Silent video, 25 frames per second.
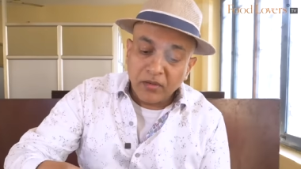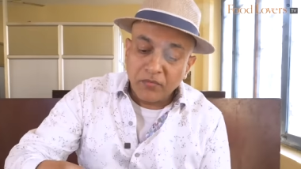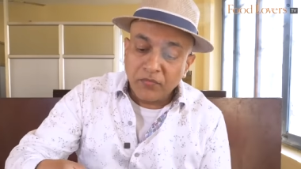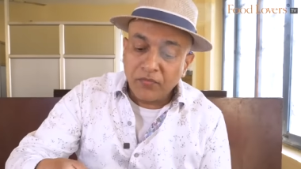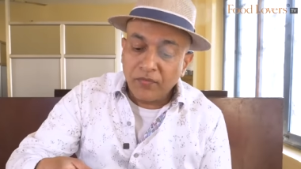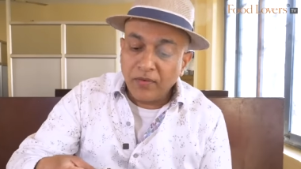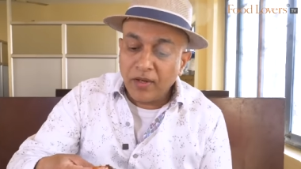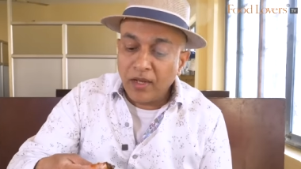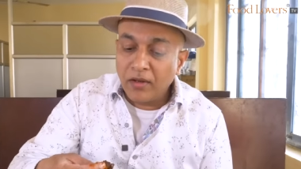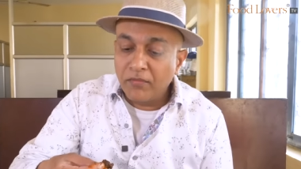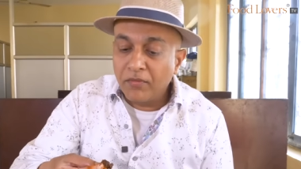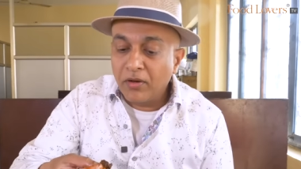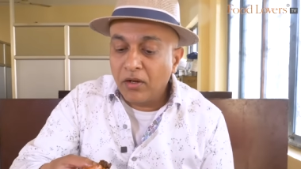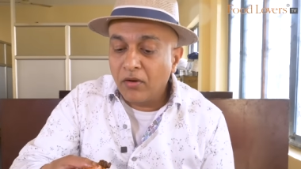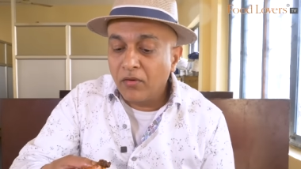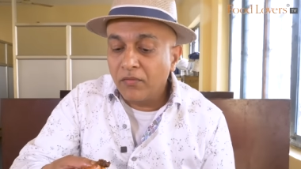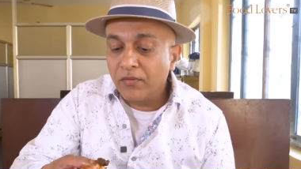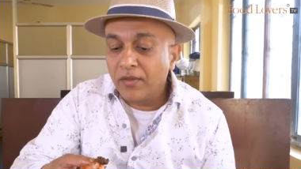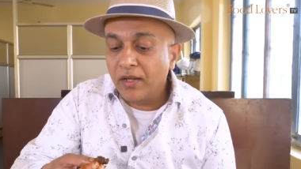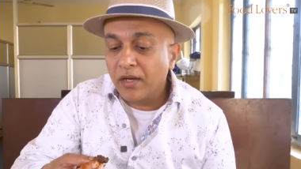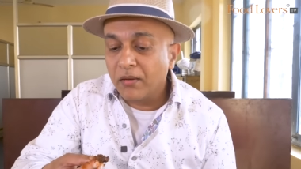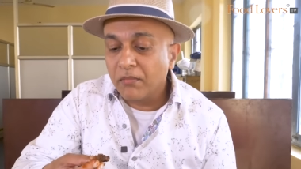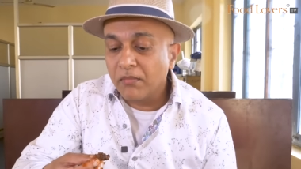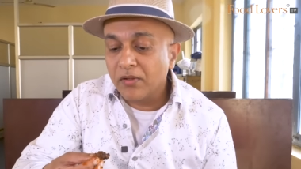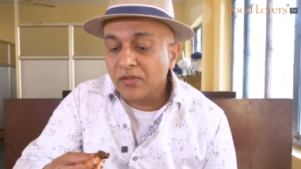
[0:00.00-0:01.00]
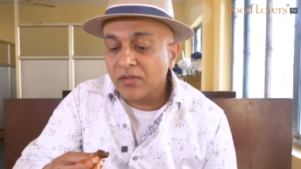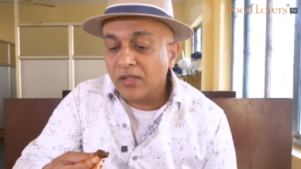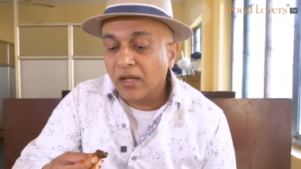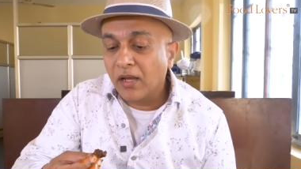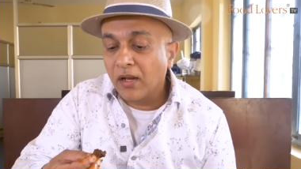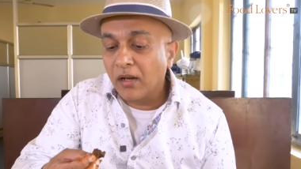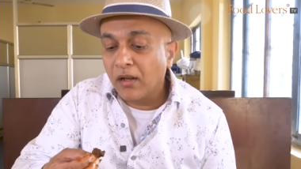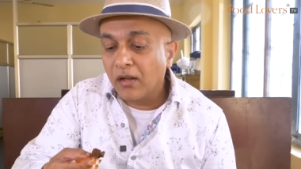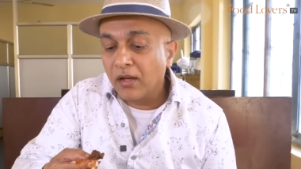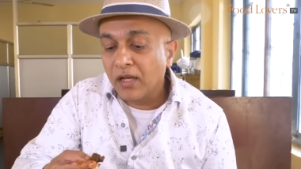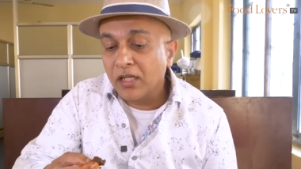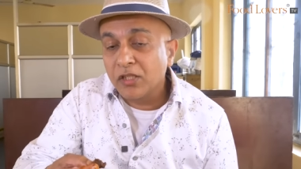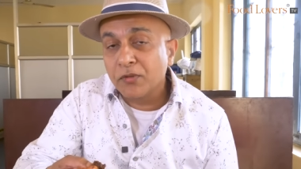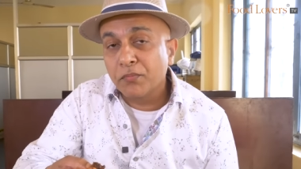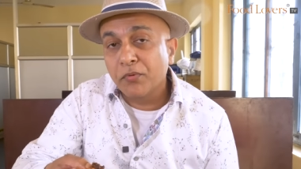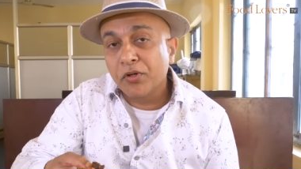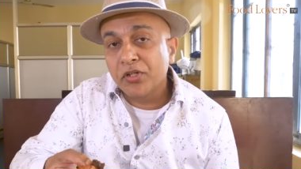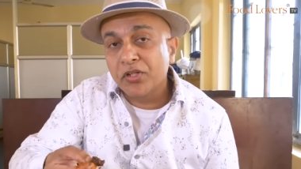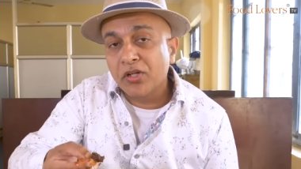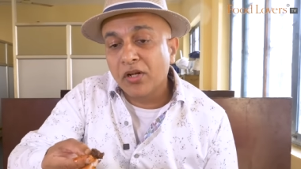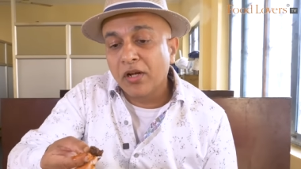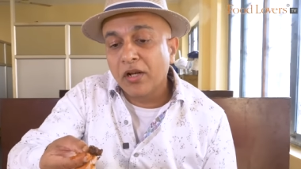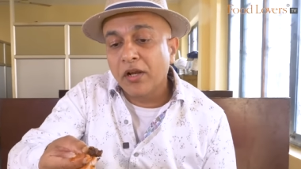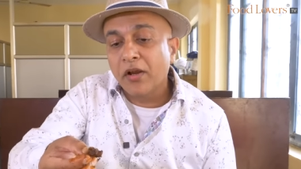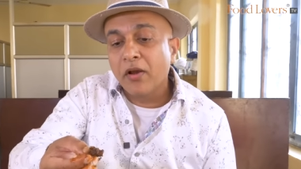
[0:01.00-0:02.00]
the flavor of that masala,
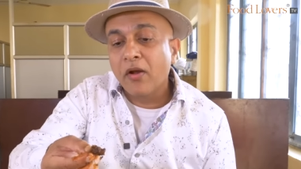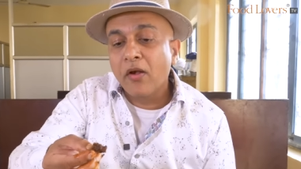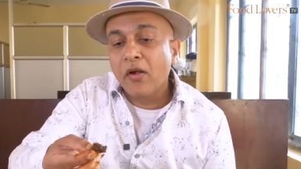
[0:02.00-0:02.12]
especially